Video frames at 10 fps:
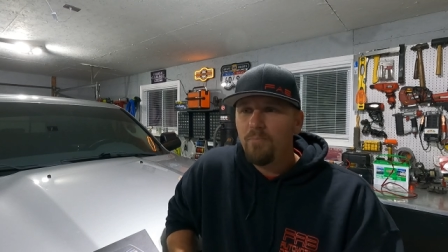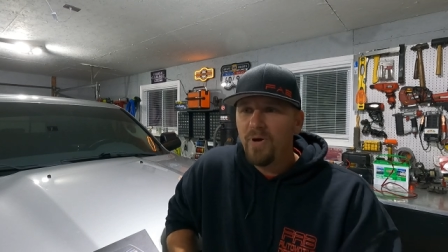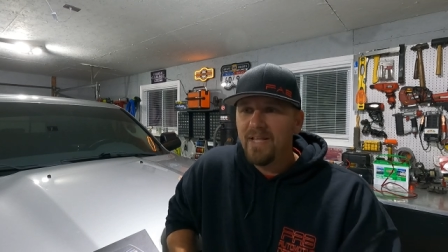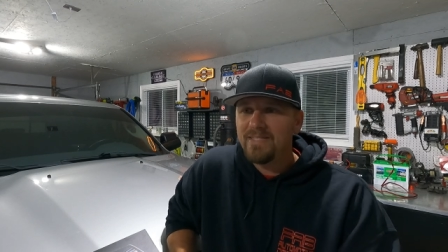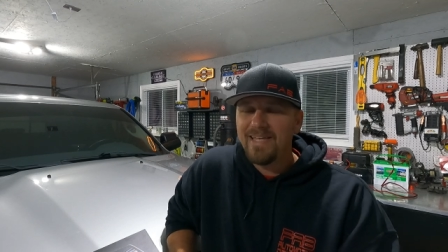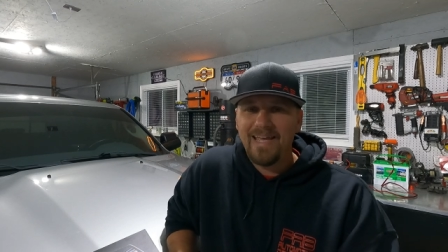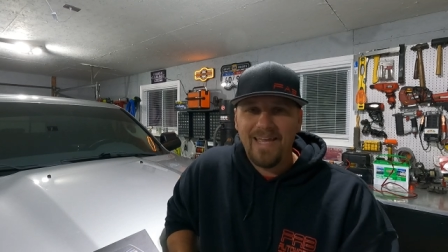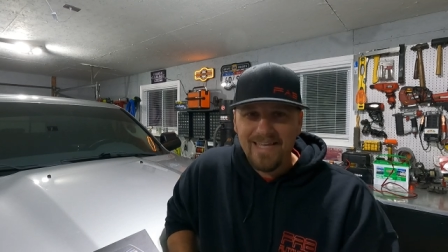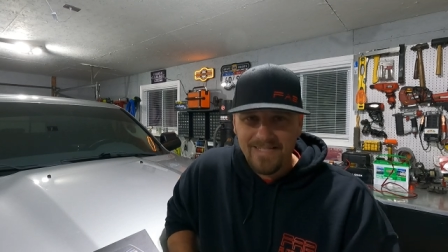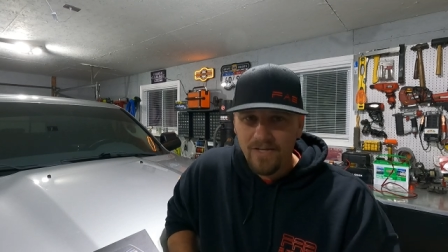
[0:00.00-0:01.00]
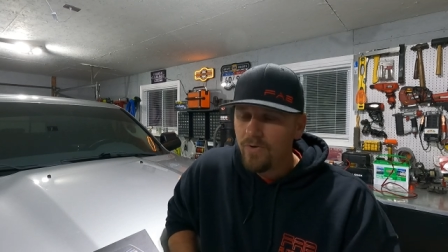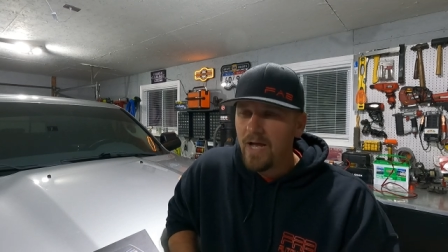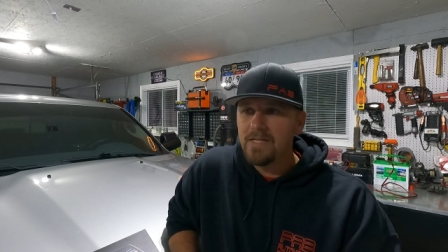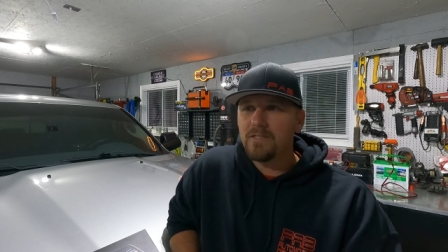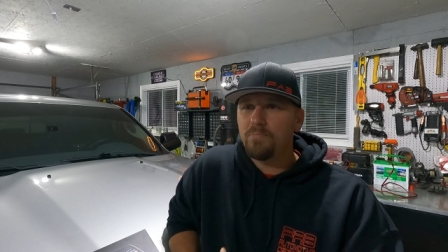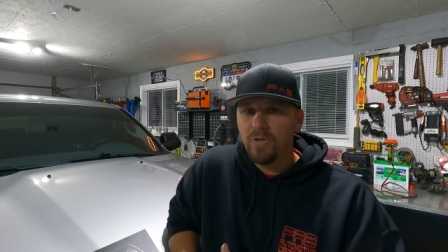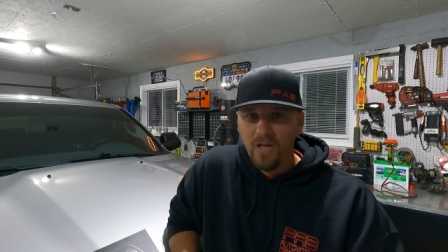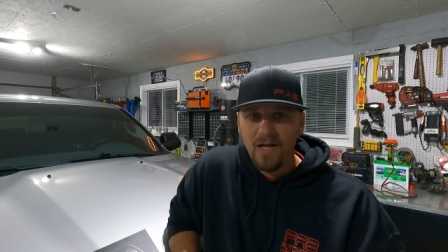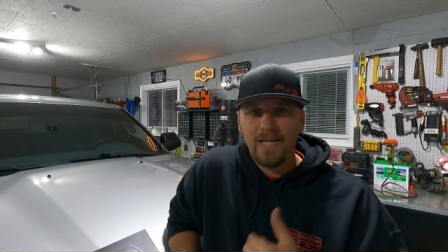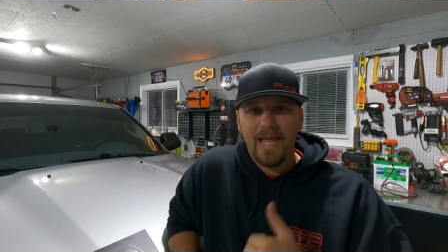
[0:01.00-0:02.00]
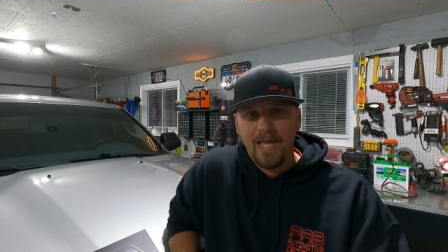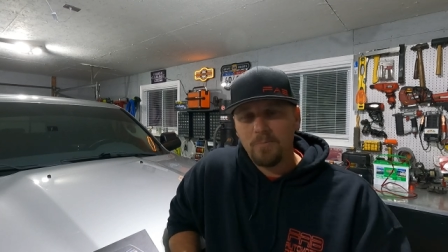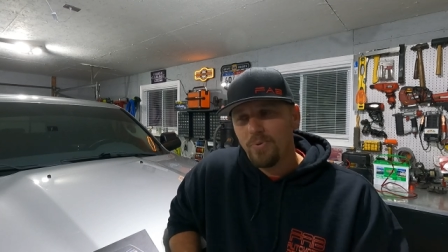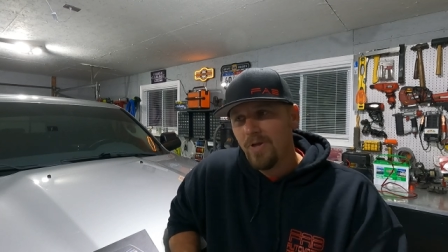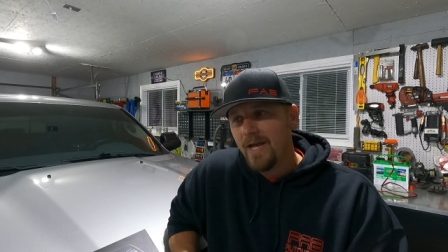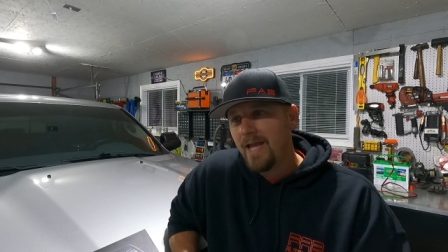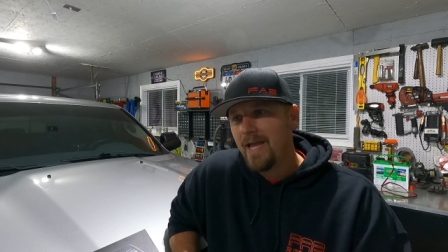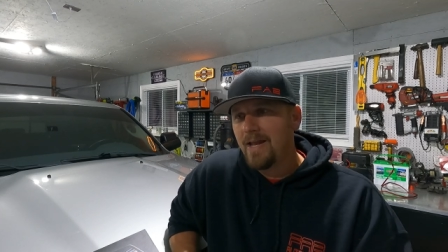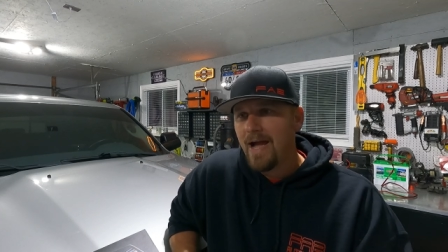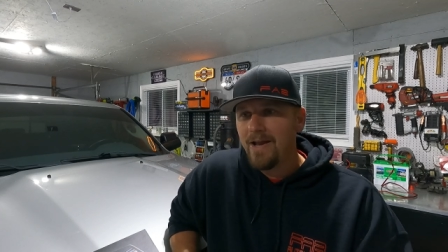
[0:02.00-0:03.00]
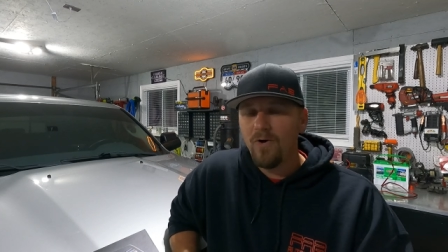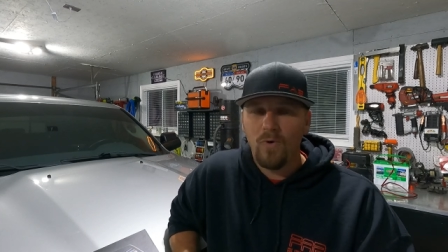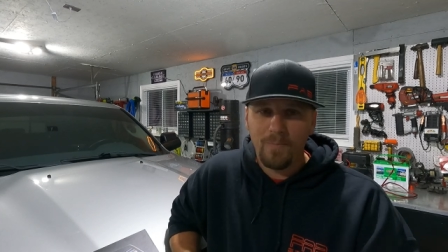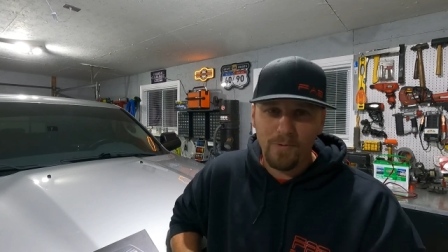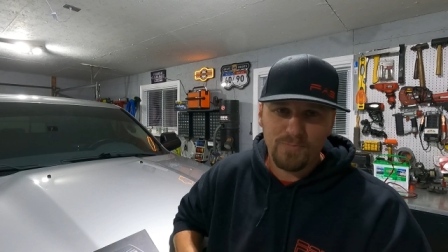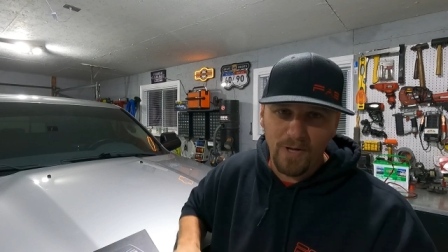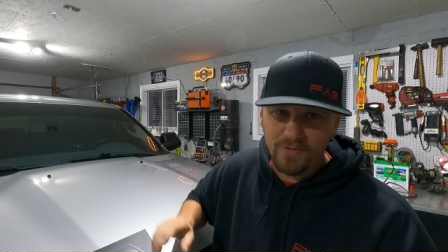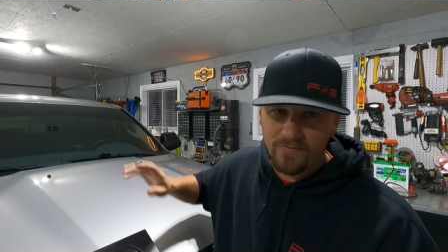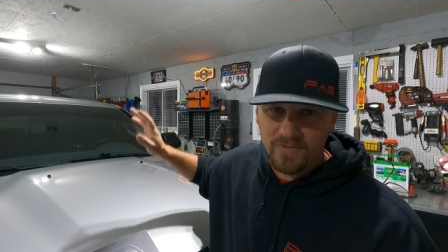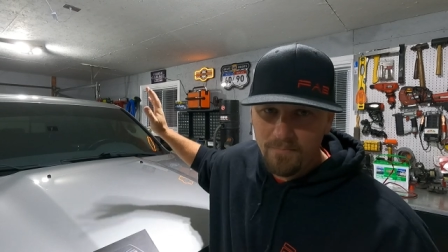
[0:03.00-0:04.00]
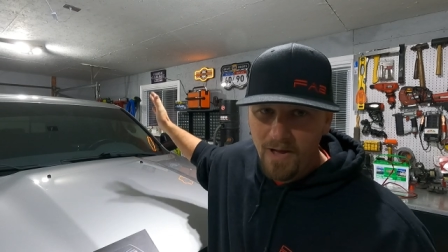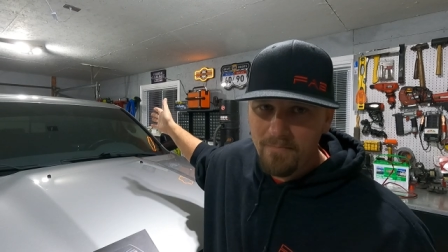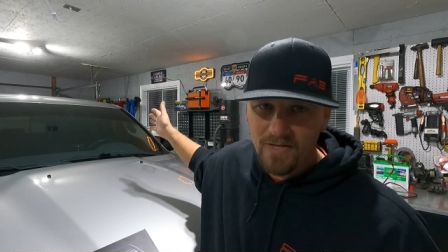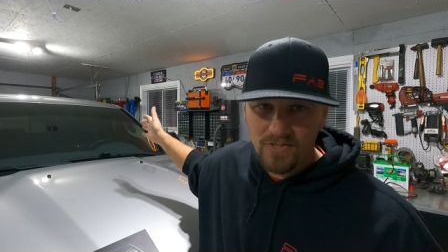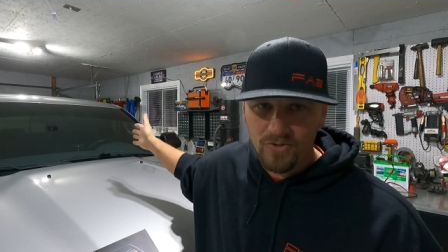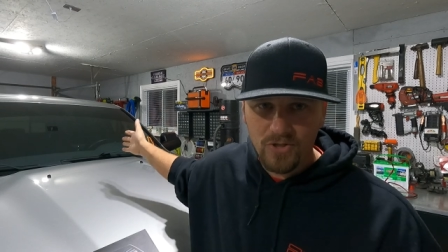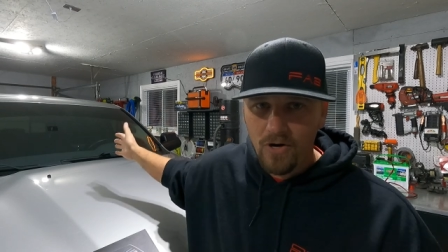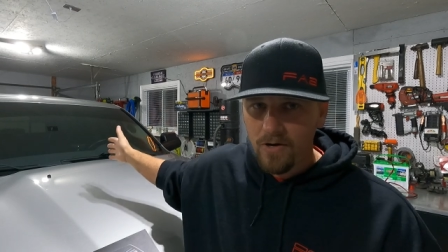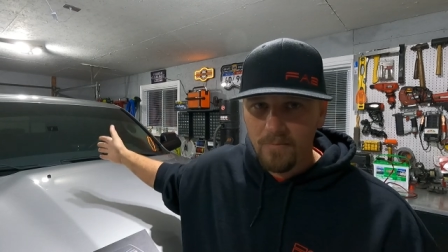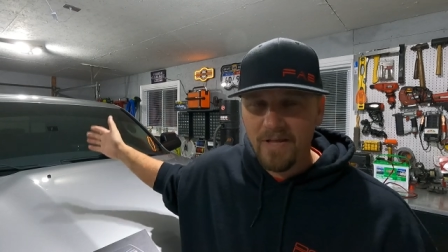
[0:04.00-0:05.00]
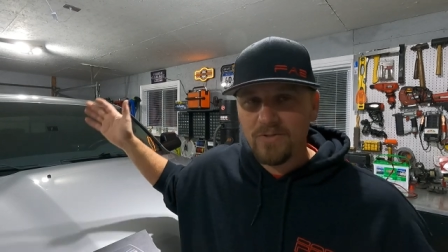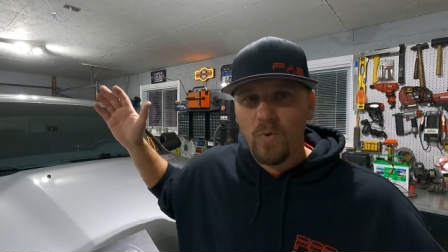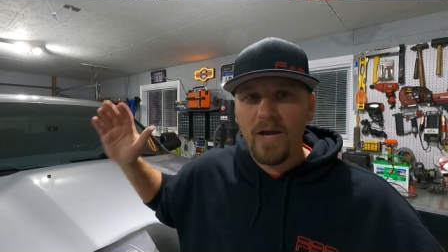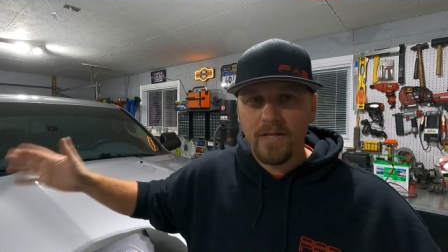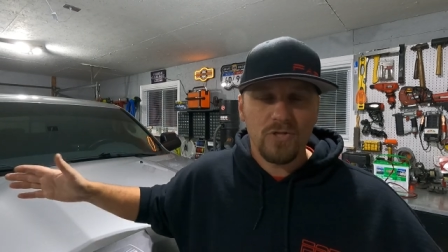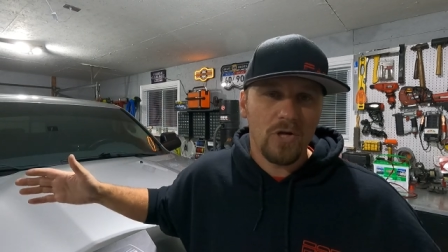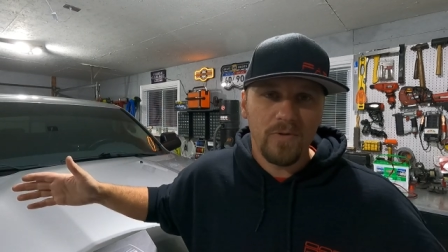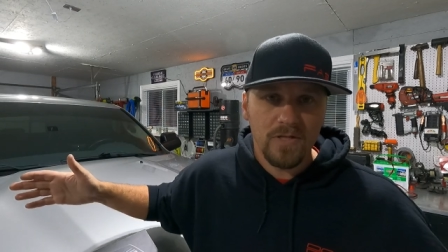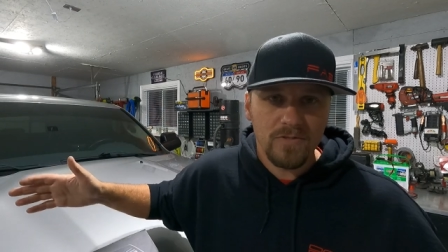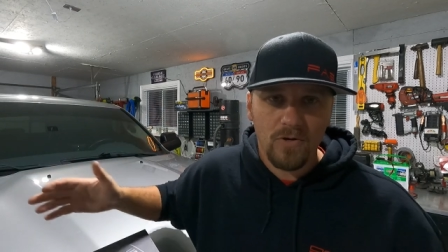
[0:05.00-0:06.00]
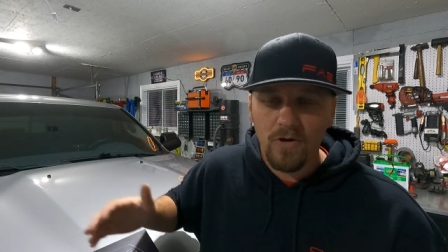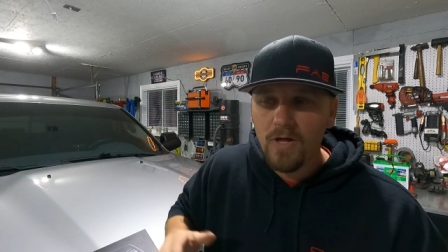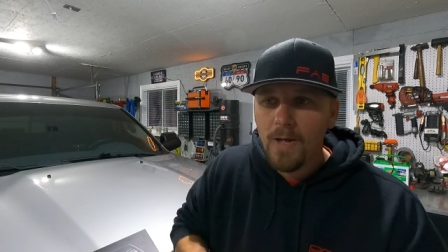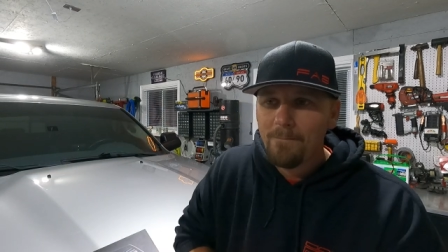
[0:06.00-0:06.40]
But it's easy, you guys. It's plug and play, and I don't want to be responsible for somebody messing their car up. That's why I didn't show the install.